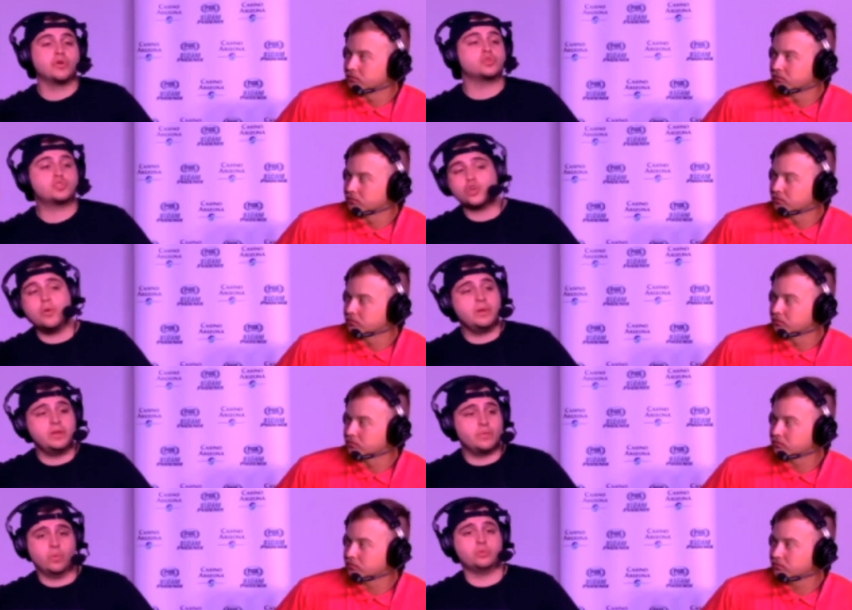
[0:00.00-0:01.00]
Speaker 1: there are so
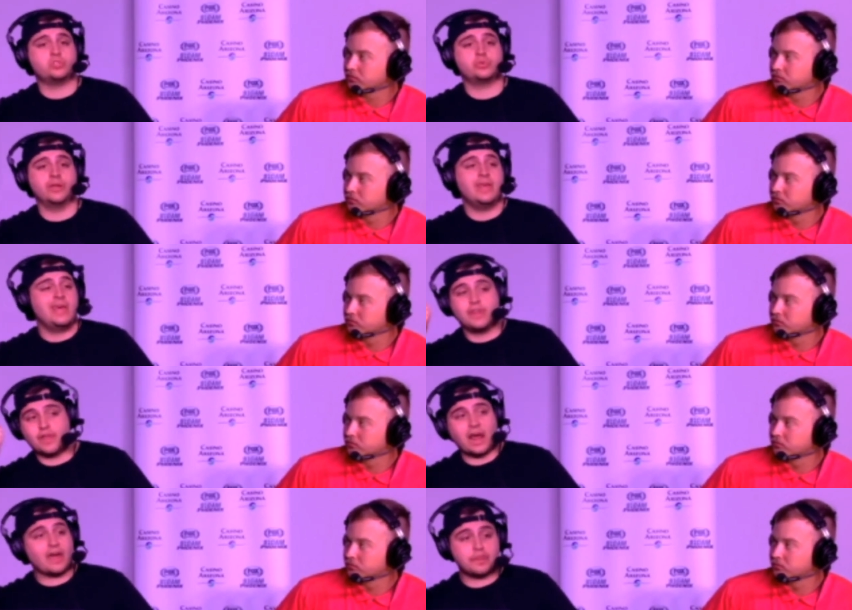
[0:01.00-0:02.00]
many rules to it
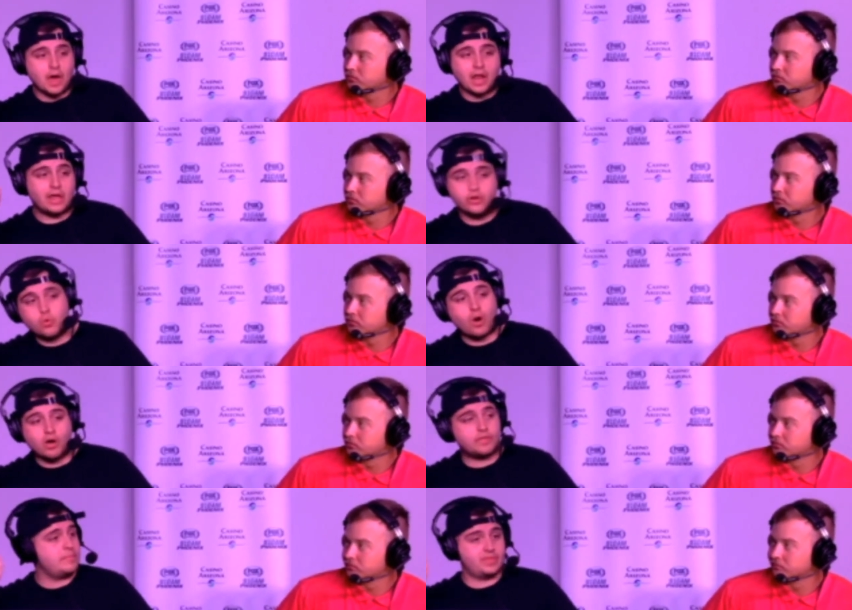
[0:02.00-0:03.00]
that I thought I knew all
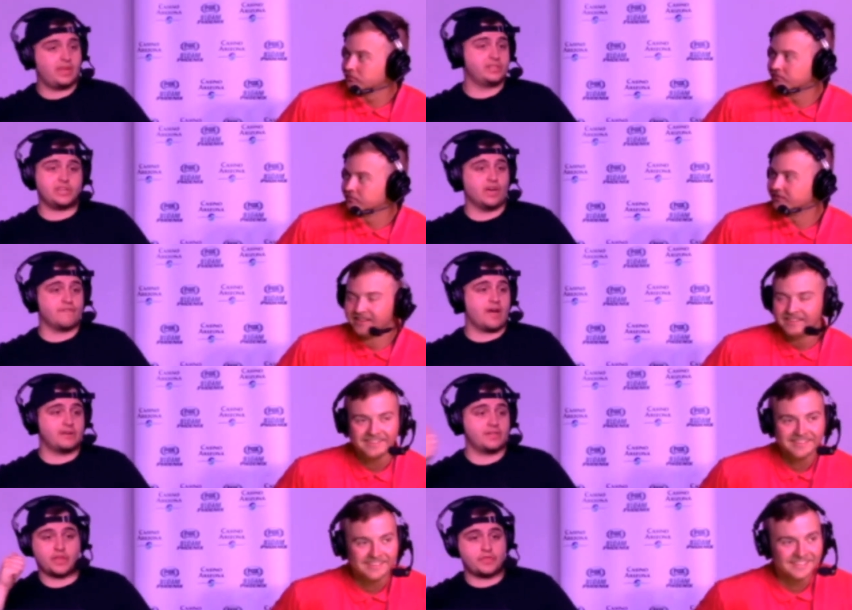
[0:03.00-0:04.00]
of them, and then until I
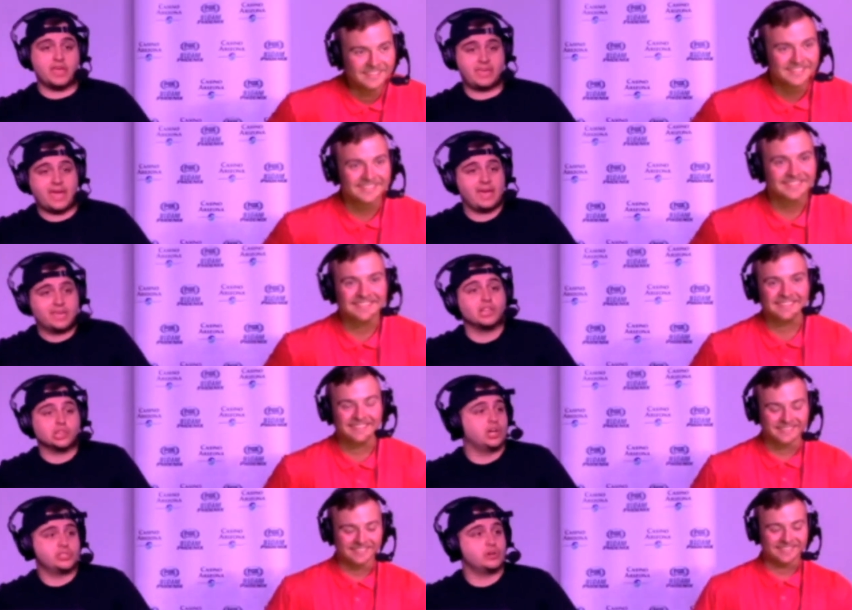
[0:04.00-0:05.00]
found out that they can't get
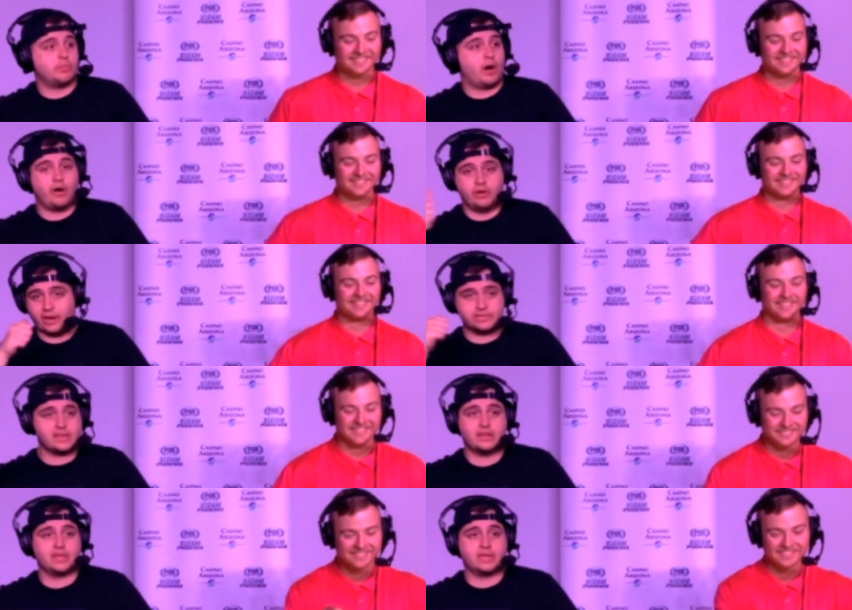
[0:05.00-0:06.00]
Lonzo Ball, and I
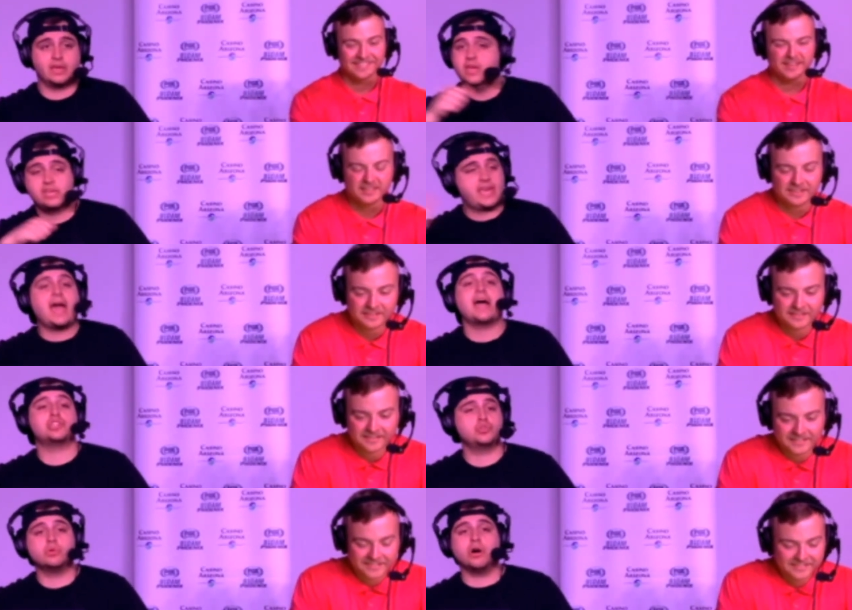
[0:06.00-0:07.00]
sounded like a
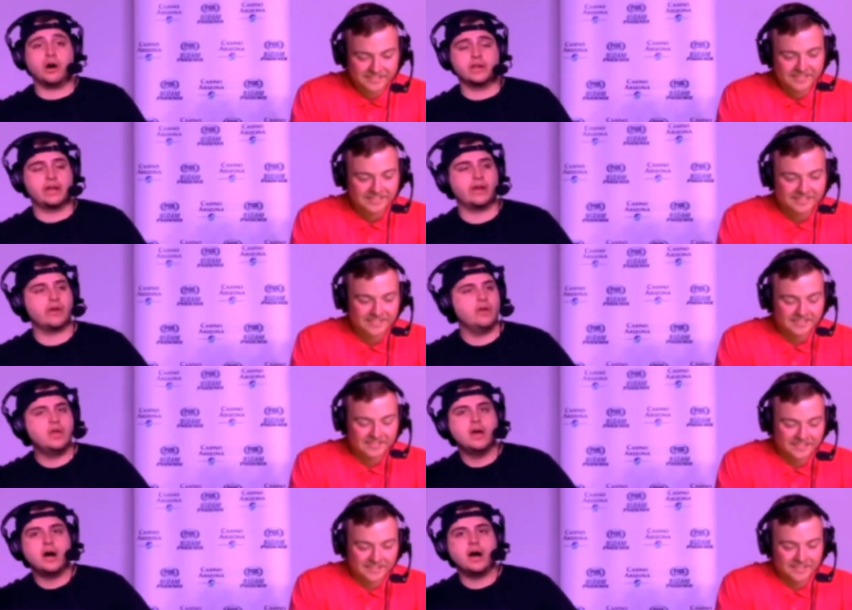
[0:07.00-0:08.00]
casual on air.
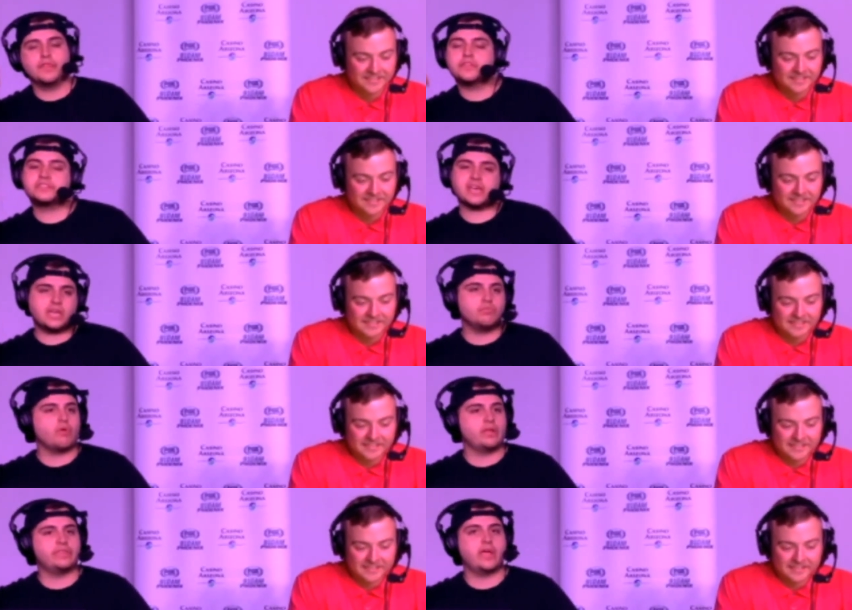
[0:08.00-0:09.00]
Uh, the second
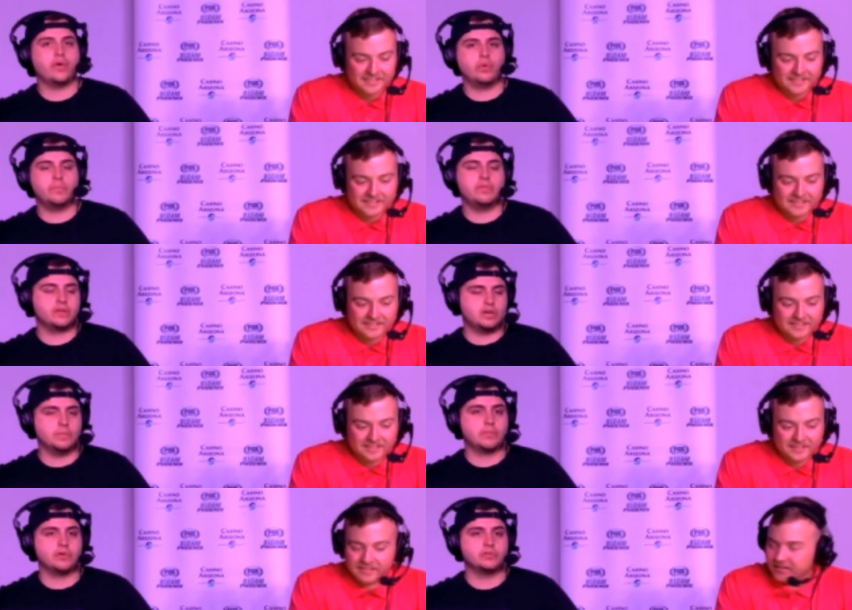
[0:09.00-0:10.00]
rank there would be the
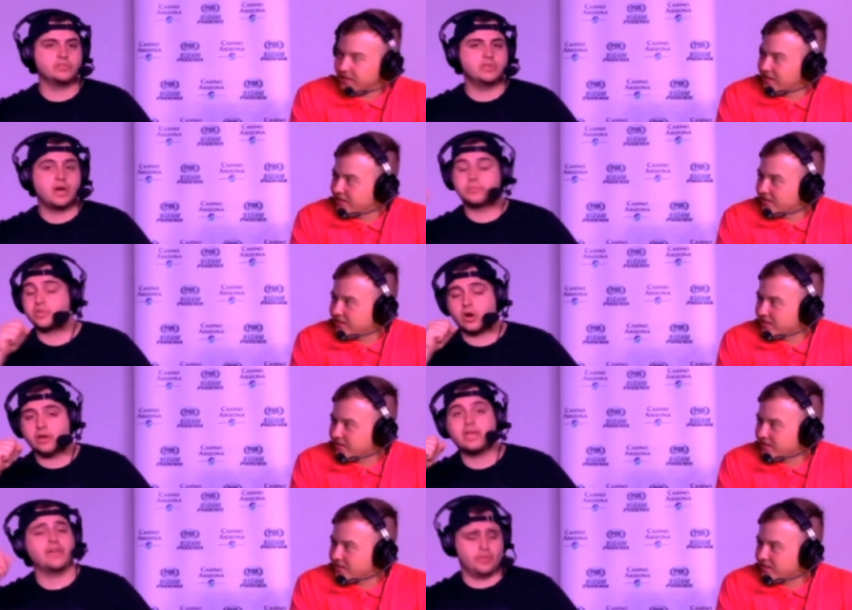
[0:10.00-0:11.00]
Clippers. I'm sorry,
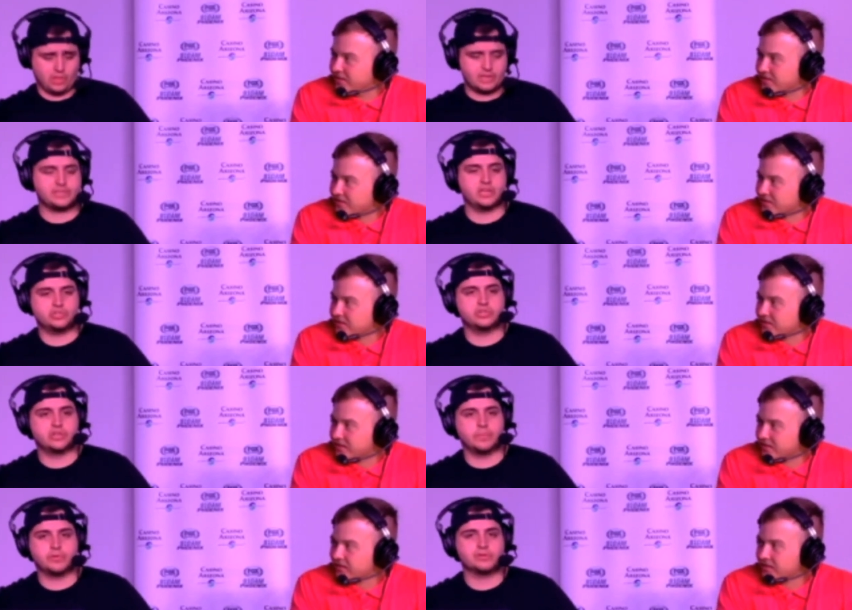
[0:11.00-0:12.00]
yeah, the Los Angeles
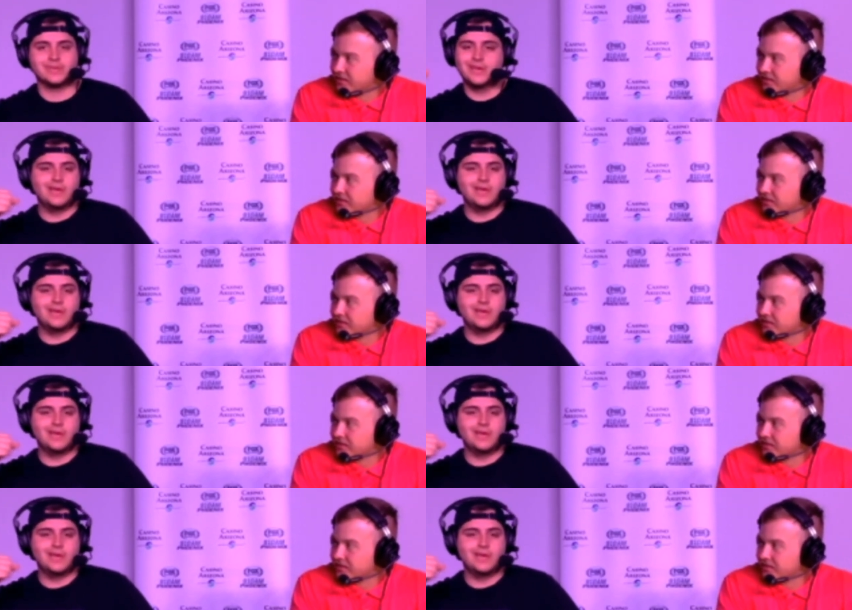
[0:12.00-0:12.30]
Clippers.